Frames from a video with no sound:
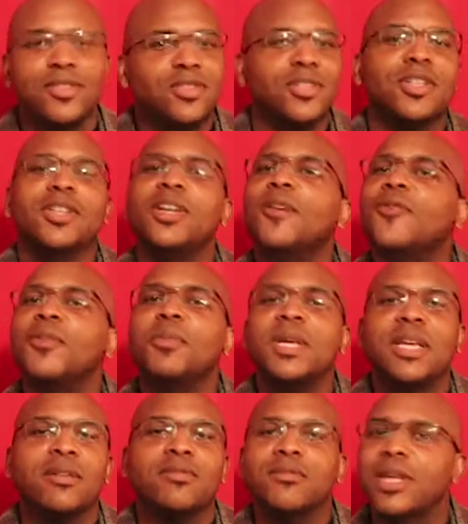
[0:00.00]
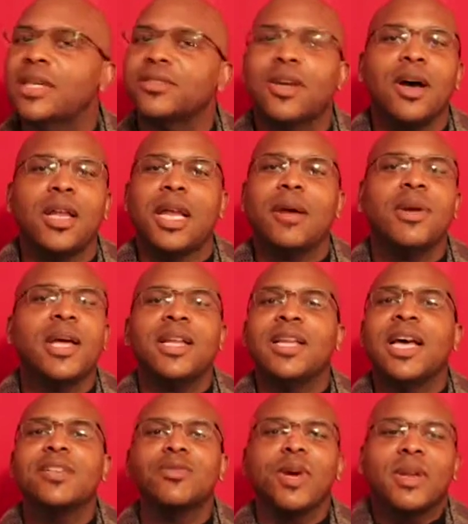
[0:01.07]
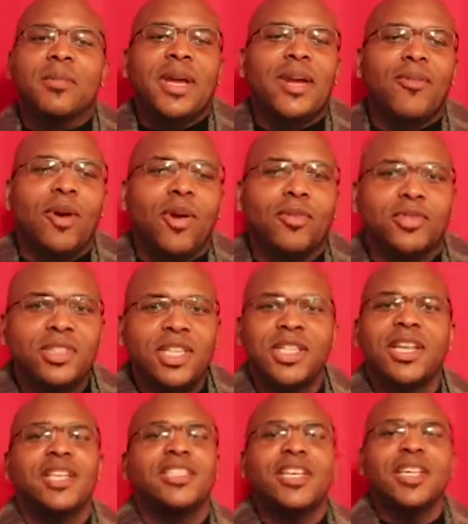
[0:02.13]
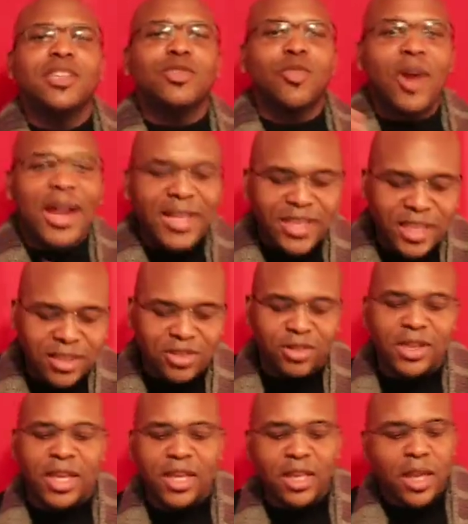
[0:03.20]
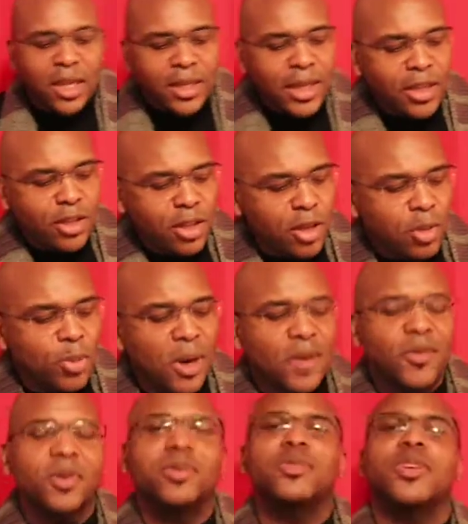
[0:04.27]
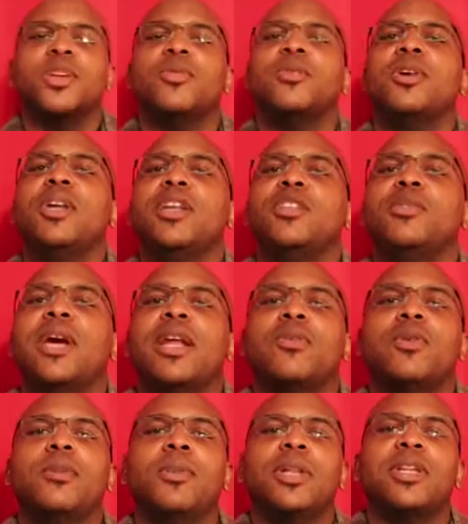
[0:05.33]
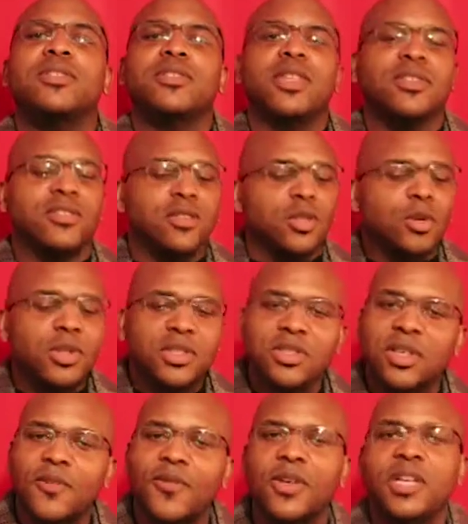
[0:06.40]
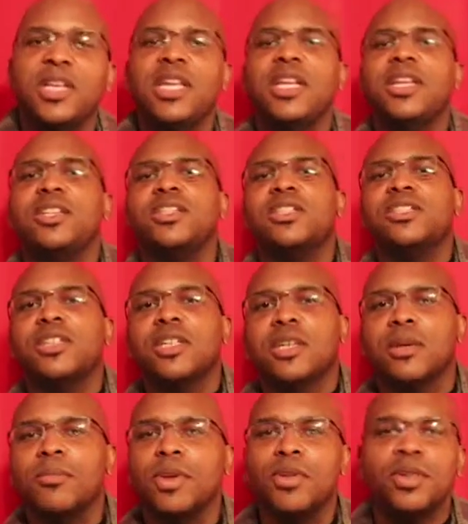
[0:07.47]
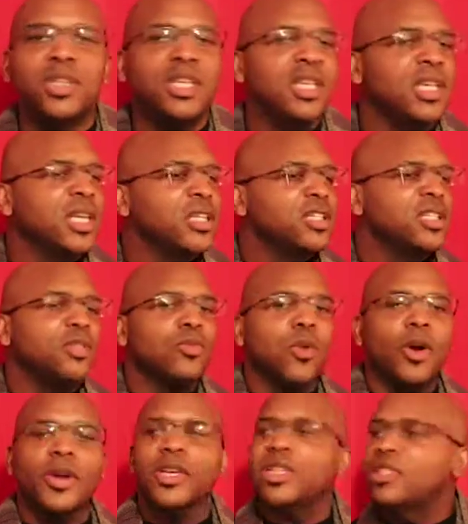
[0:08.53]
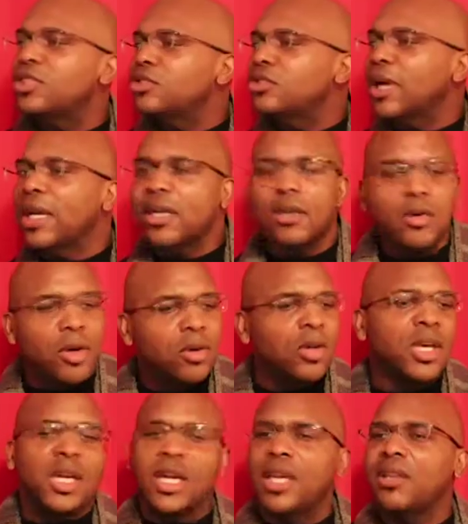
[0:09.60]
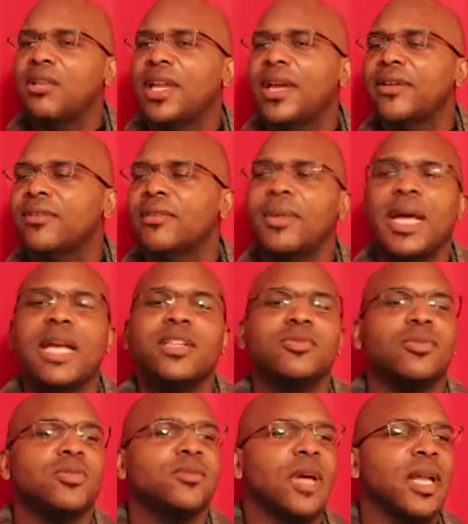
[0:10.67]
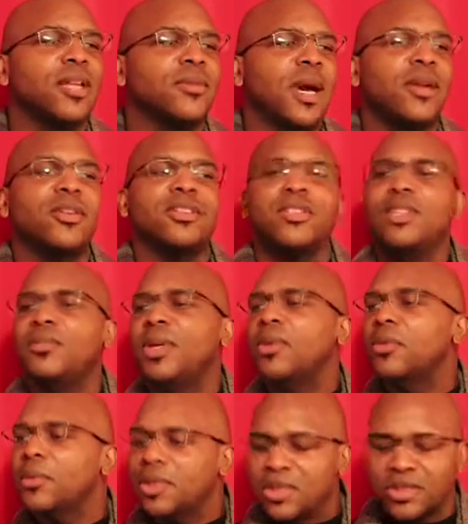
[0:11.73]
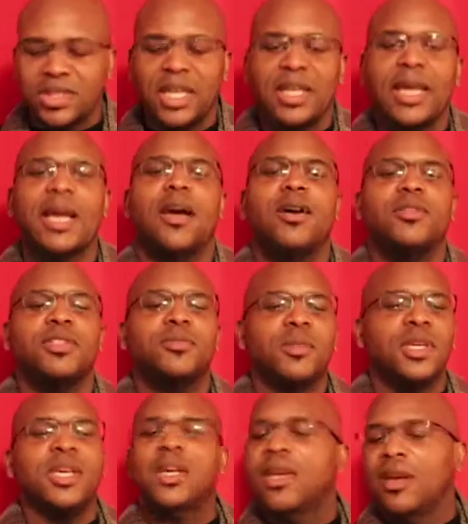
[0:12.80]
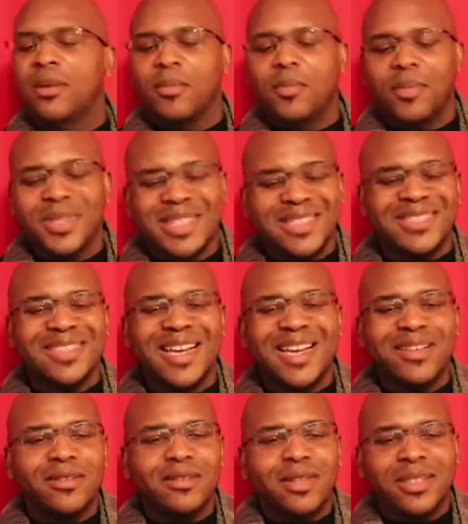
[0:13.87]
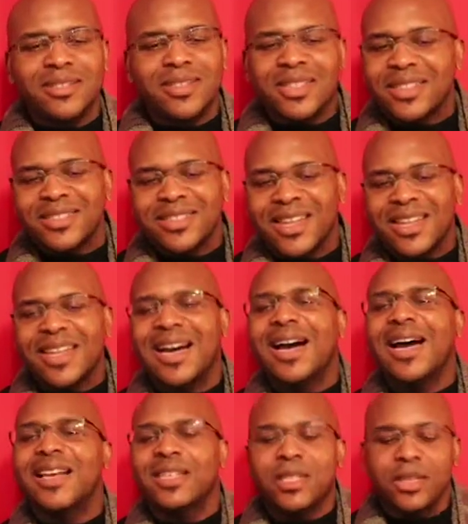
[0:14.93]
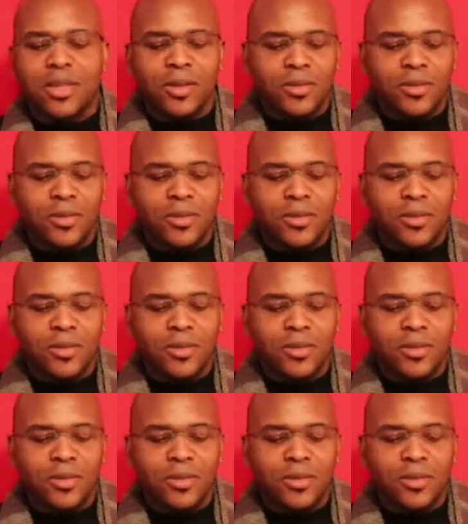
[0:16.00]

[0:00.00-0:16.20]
Good enough for me. That's what a man wants. She is right there. So now you go to Proverbs 31 and you got a woman that's doing stuff for the needy. She's in the community. She's working. She's trying to grow. And you're like, well, man, I just need me a woman to sit down. Just be. But that's not godly though.